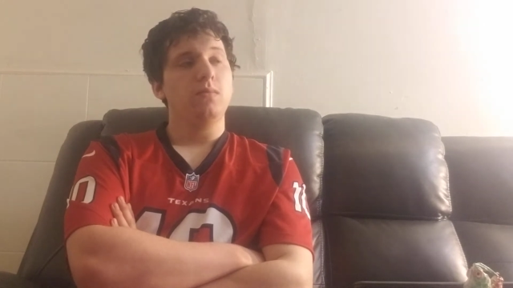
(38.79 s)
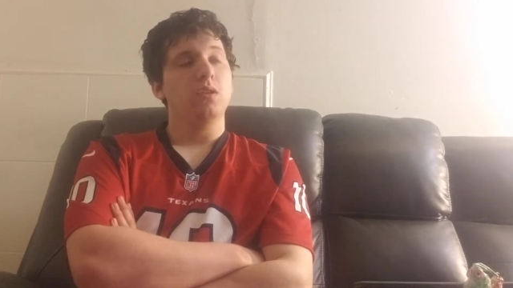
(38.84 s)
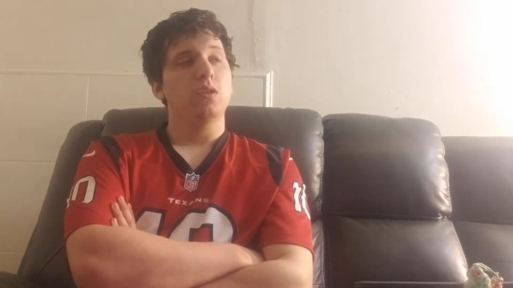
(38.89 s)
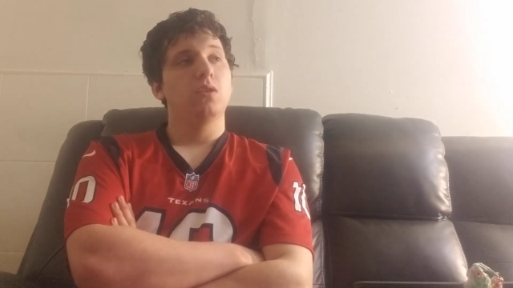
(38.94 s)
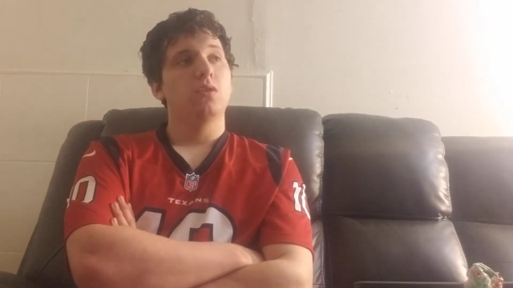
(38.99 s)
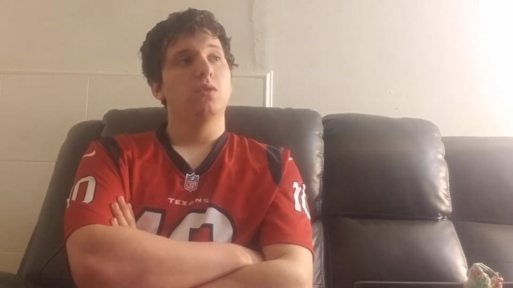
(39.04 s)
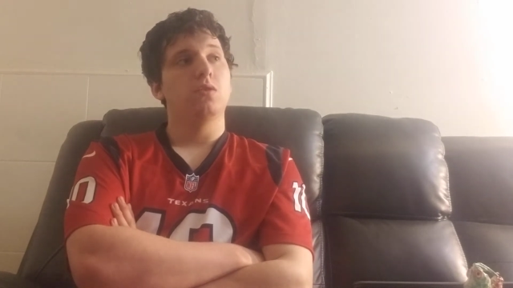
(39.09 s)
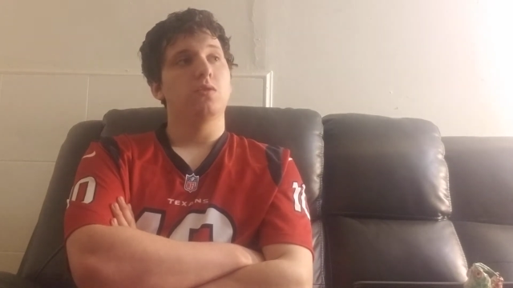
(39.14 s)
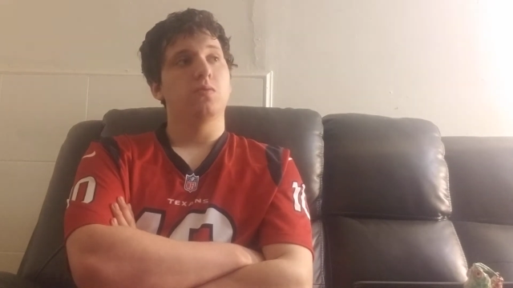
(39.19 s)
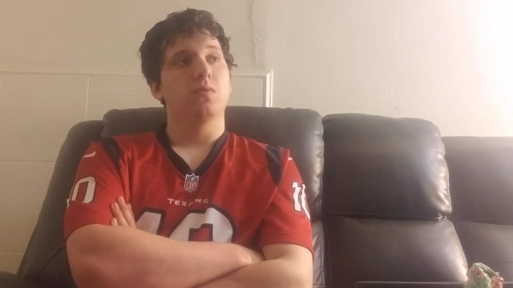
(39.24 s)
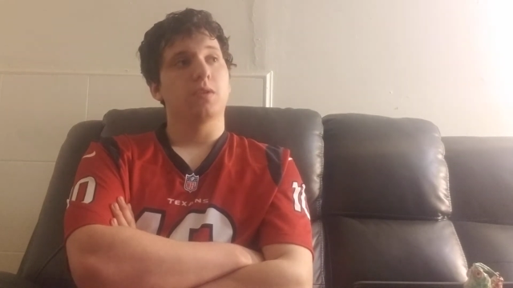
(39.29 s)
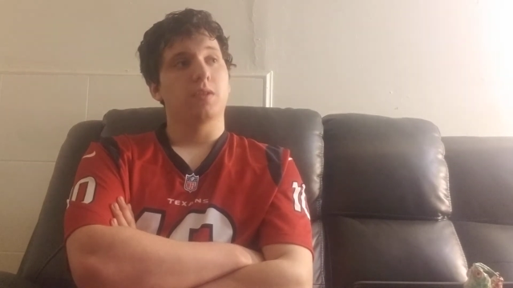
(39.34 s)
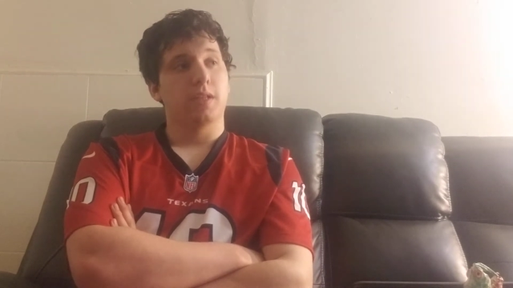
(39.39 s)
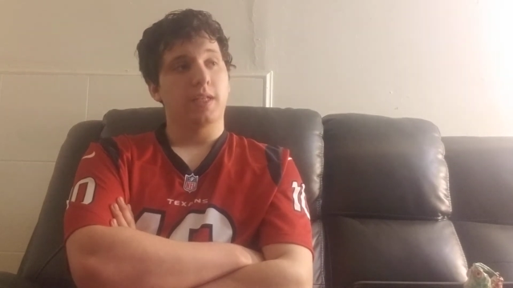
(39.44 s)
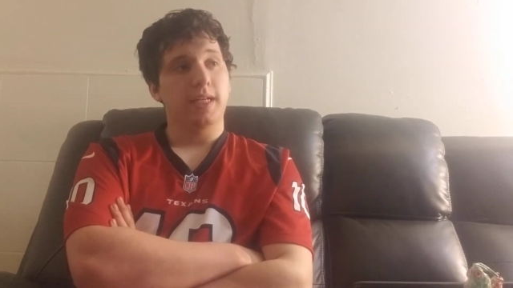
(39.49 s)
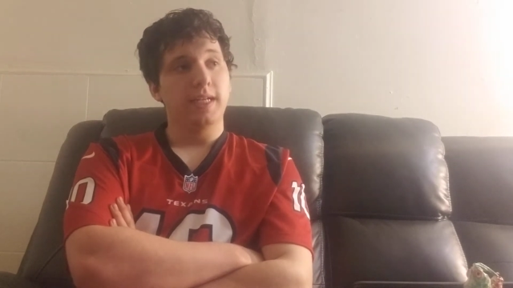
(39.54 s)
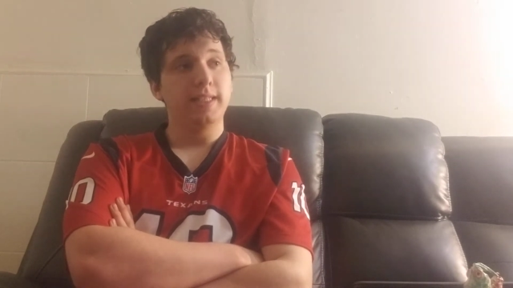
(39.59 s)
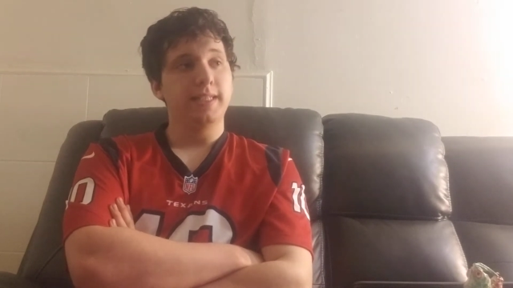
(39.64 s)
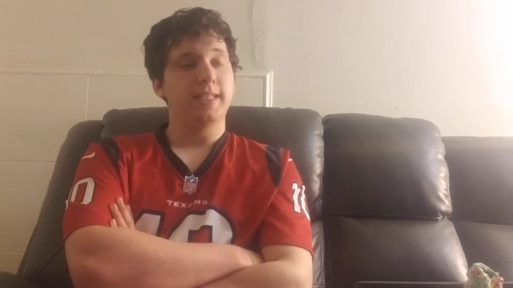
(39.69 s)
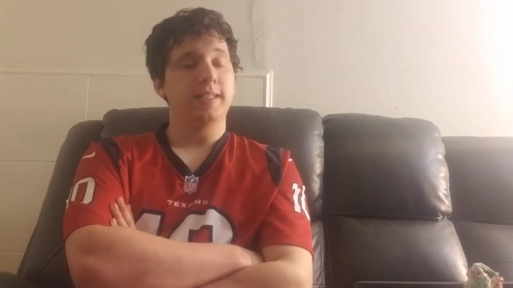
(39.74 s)
who's worth
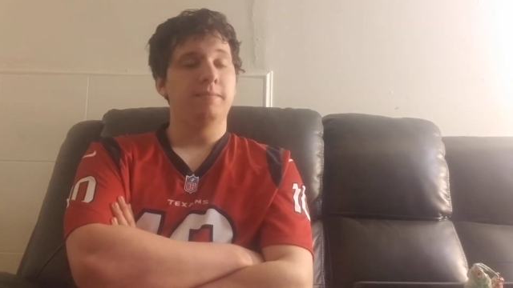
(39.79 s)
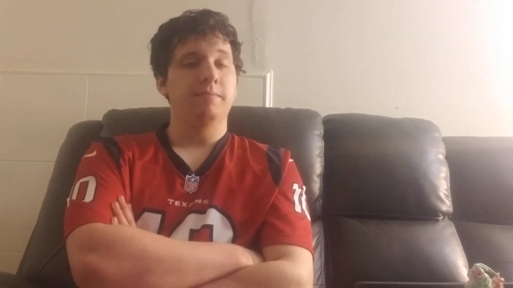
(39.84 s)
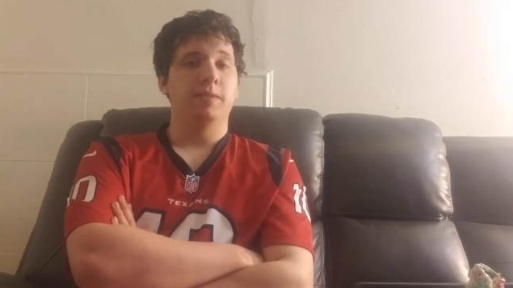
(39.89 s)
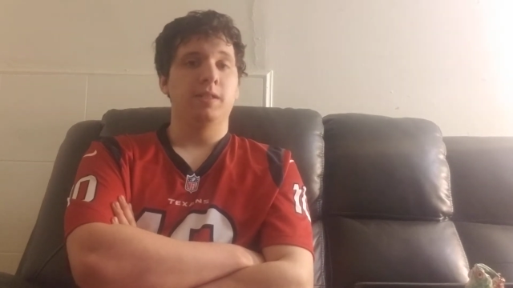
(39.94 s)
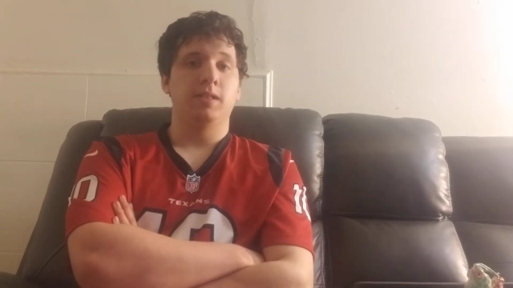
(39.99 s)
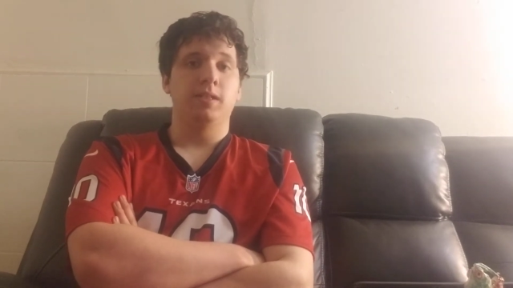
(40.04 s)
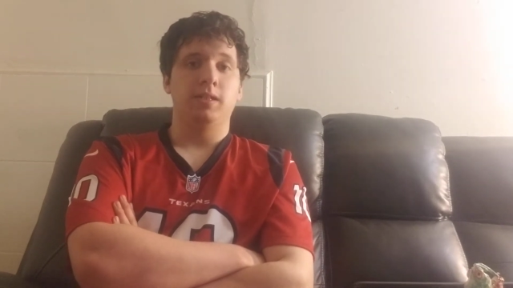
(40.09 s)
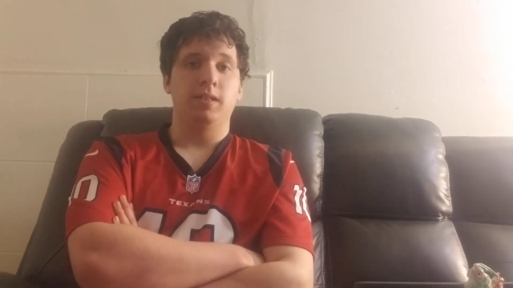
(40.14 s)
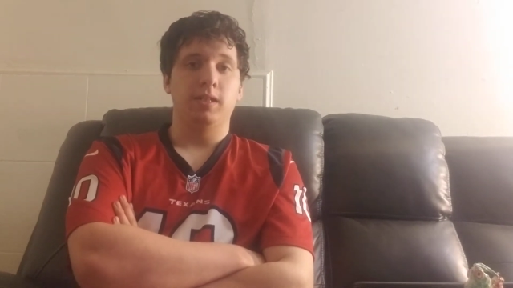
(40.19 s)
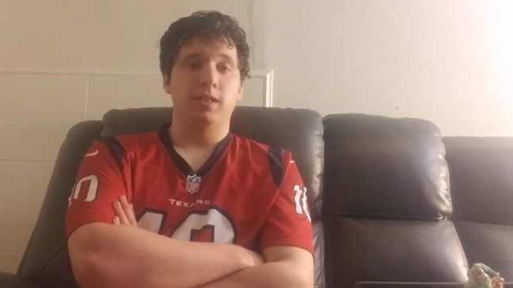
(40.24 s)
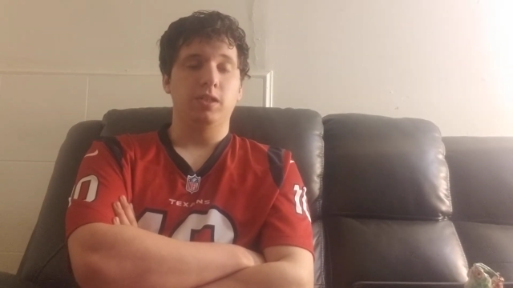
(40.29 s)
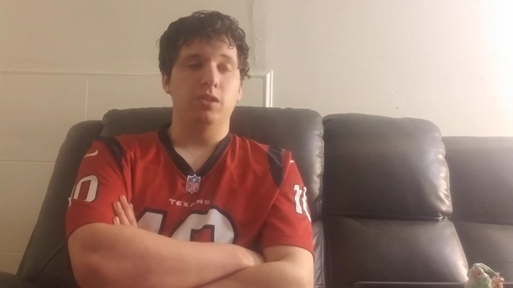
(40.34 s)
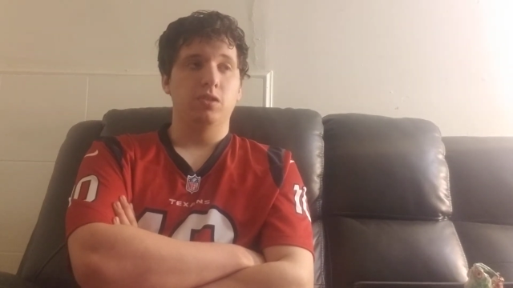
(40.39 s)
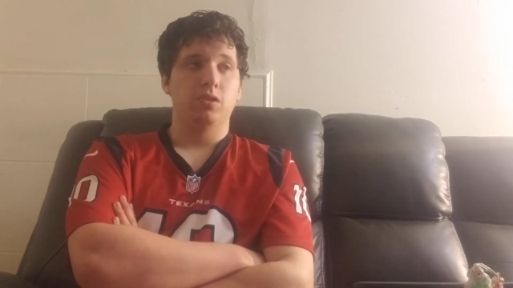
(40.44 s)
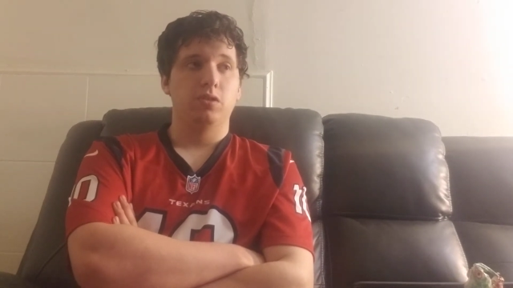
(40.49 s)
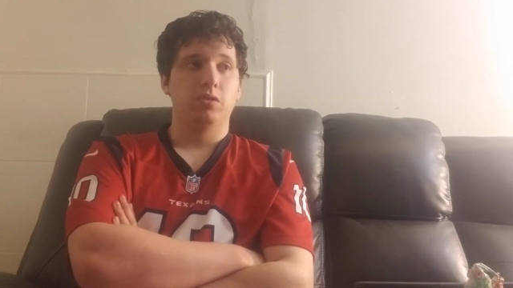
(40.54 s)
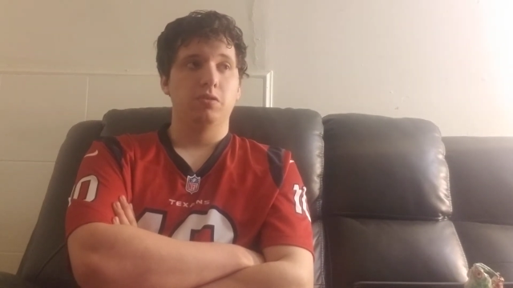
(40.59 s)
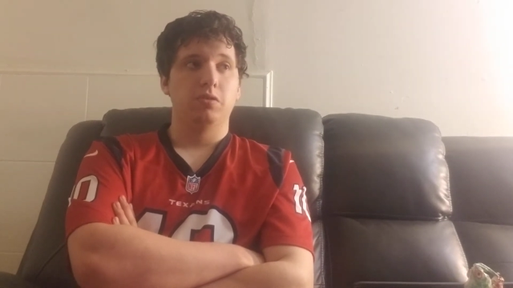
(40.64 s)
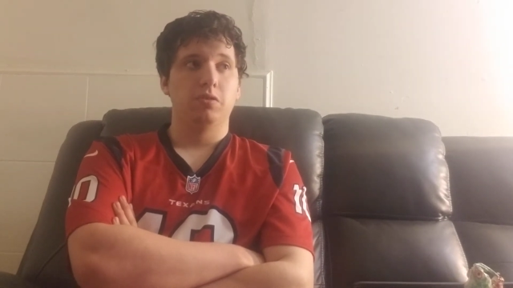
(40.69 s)
$18 million a year,